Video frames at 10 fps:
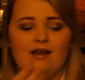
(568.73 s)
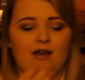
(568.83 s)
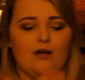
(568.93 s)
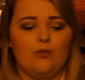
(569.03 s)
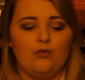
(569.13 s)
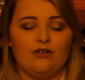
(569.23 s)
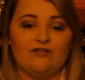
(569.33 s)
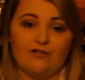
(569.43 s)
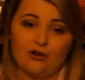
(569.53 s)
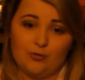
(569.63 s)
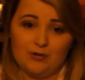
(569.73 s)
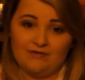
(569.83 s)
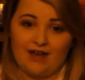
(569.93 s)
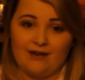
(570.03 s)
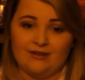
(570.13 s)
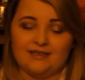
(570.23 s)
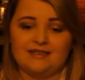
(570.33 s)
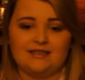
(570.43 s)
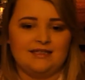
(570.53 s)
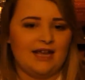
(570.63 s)
work for a couple of hours,
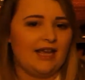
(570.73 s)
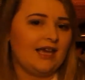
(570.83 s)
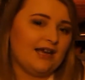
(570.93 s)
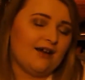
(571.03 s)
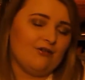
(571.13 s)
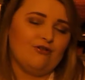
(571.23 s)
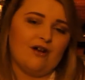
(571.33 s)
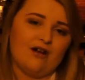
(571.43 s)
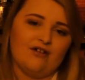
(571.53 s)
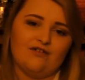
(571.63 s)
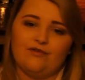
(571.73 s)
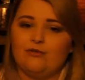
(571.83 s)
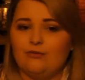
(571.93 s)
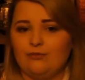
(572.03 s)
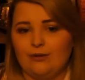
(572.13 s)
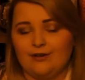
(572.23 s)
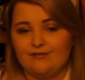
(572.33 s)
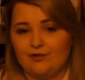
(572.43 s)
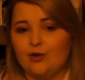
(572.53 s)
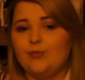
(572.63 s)
take an hour off work for a
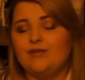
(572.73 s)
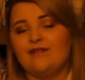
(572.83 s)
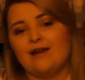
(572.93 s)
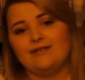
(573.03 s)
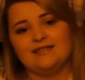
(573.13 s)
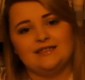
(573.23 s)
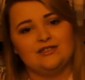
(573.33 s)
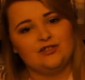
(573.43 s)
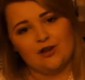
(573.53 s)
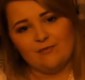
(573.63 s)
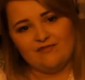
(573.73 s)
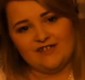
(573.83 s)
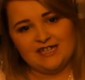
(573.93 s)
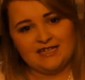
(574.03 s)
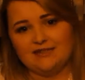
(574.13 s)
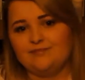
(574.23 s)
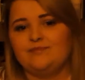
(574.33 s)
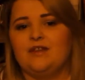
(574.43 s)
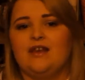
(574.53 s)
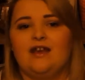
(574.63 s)
couple of hours, stop for dinner,
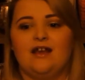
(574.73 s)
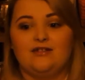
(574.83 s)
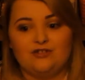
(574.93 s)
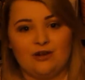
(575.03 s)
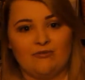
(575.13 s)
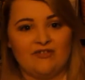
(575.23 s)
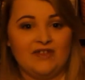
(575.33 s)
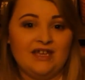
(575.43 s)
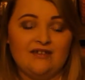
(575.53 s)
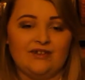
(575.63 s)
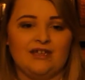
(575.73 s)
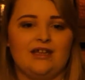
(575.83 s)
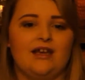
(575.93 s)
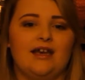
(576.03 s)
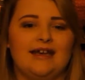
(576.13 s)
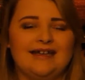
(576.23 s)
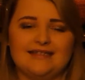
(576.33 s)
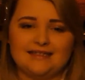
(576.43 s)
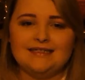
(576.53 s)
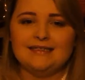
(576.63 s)
stop for the evening. It's
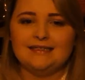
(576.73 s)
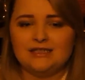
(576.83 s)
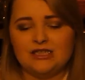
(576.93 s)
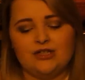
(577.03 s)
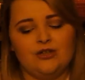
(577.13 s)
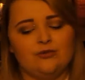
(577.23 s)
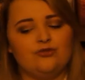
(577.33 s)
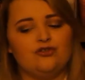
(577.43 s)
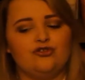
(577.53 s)
easy to do, just